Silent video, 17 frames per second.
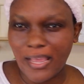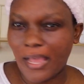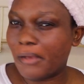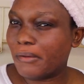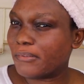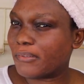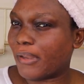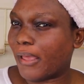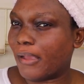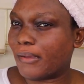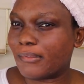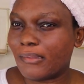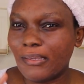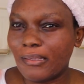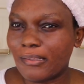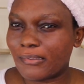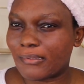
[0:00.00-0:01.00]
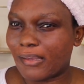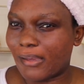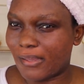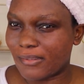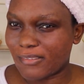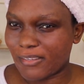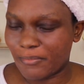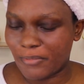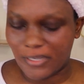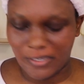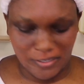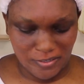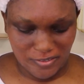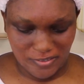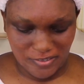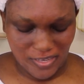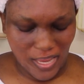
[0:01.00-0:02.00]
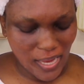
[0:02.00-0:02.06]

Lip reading: I was like, this got some glitters.